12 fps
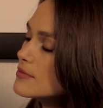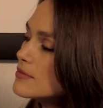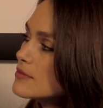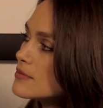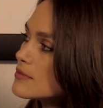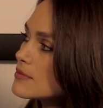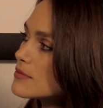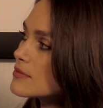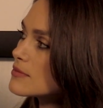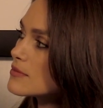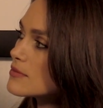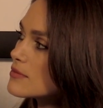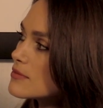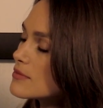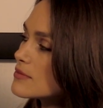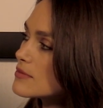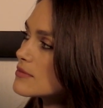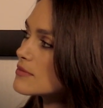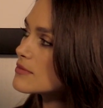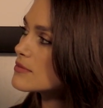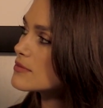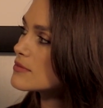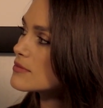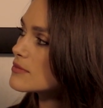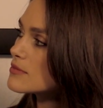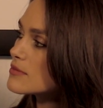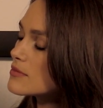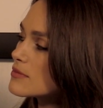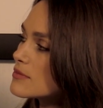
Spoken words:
(not speaking)